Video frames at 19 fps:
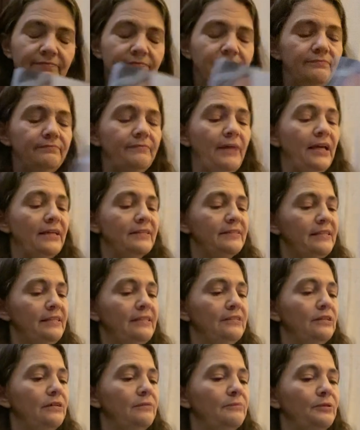magazine
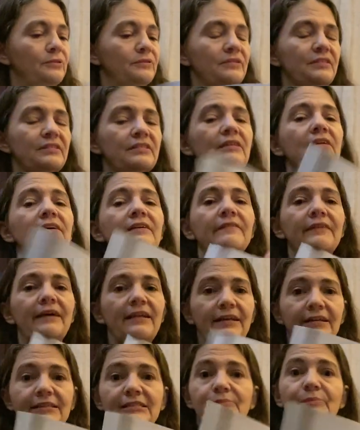almost that
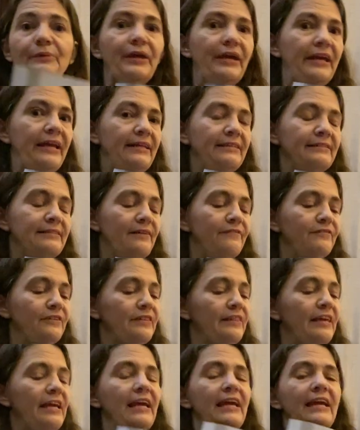explains
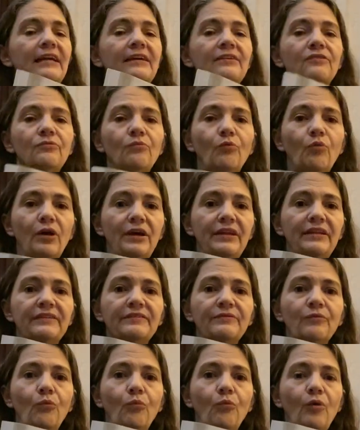everything and what
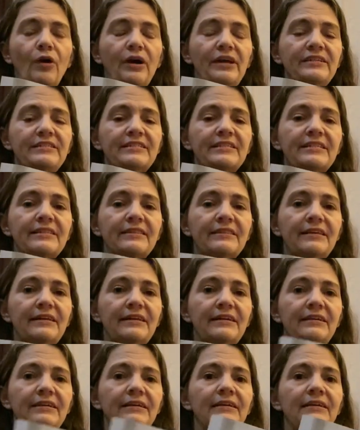
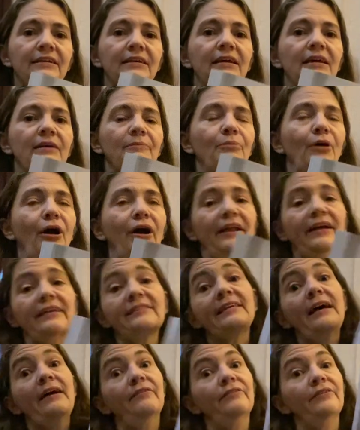the products,
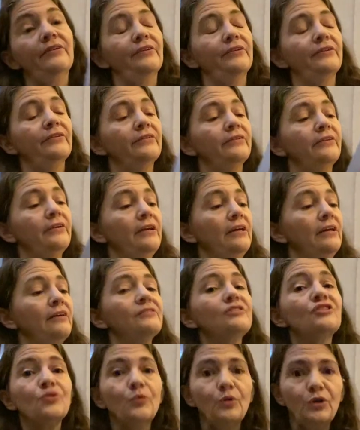how they're
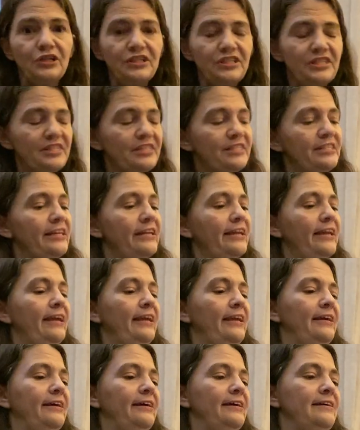sourced,
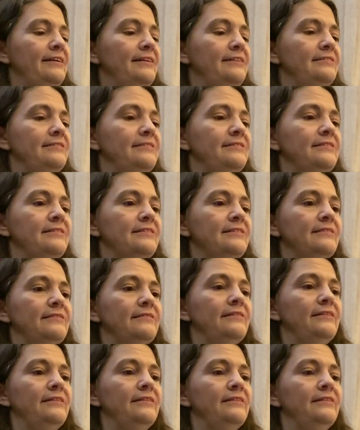and
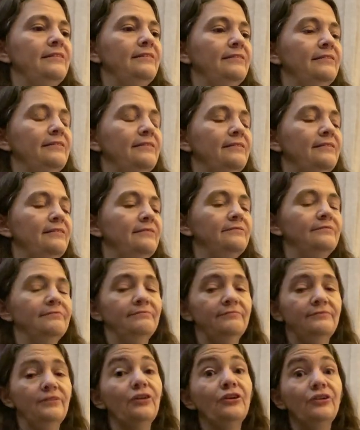the
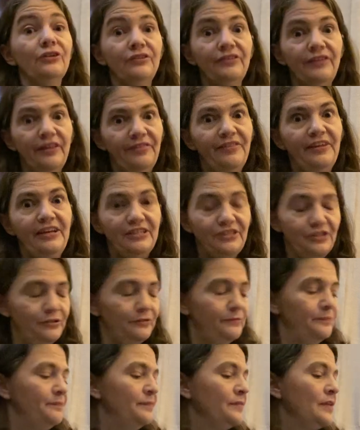good that they do.
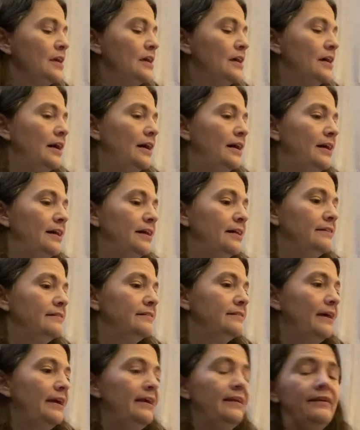And
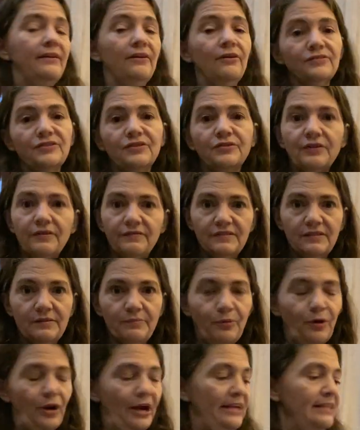it also gives the
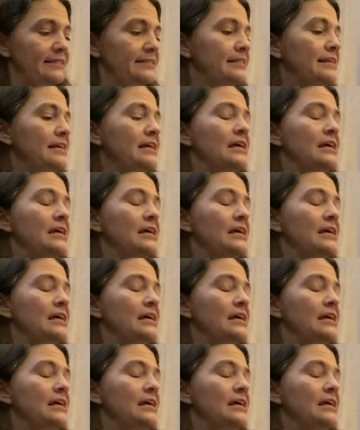price.